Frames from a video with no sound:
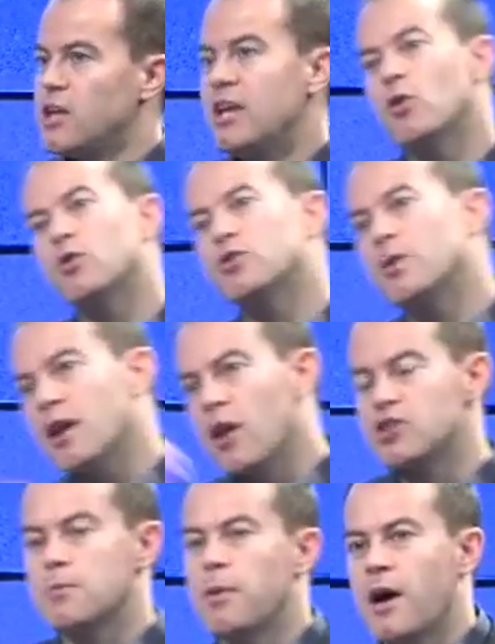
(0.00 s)
In order to
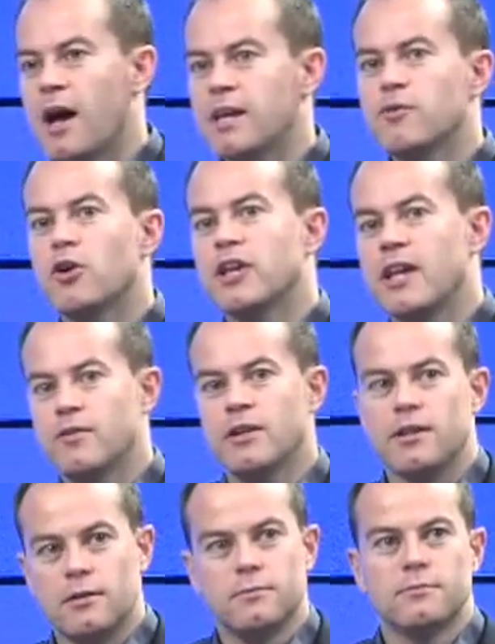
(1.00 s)
enlarge the pie, you've got to give a
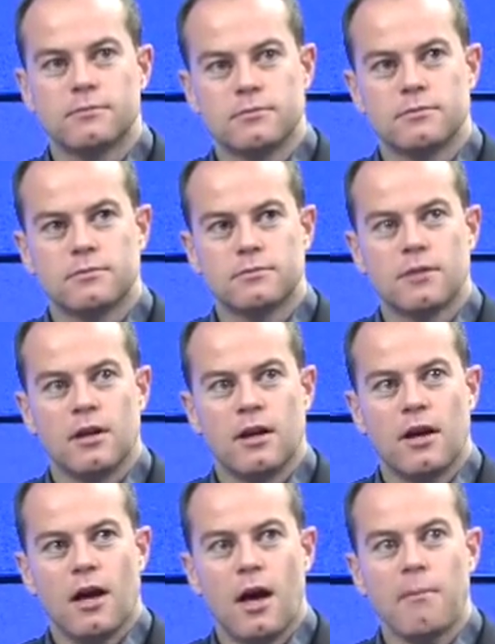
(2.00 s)
little.
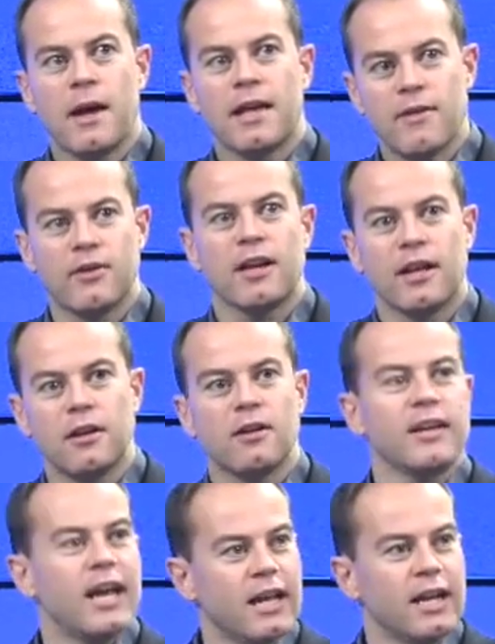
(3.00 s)
And by giving a little
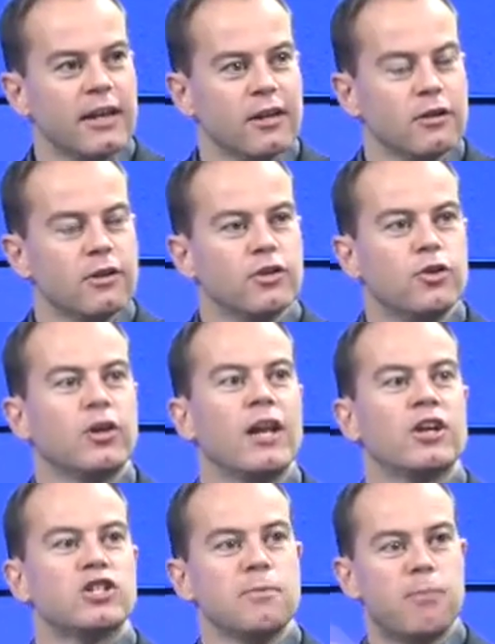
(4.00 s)
and getting a little, you can
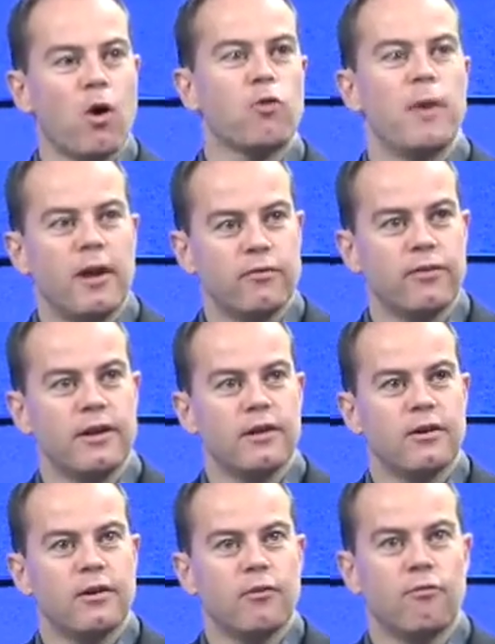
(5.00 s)
actually both benefit
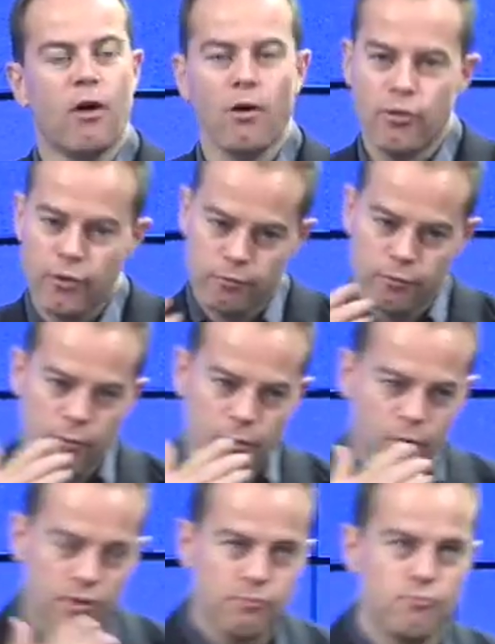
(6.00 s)
rather than
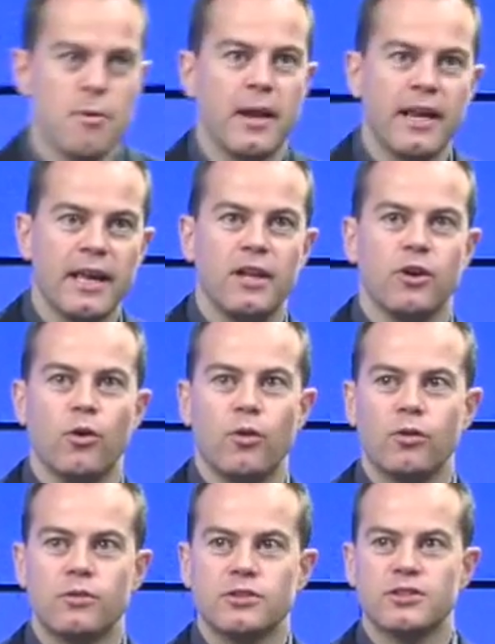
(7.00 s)
remaining in
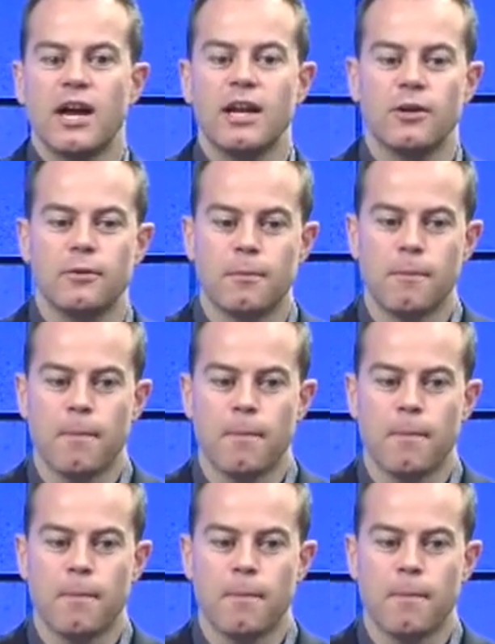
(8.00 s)
your silo.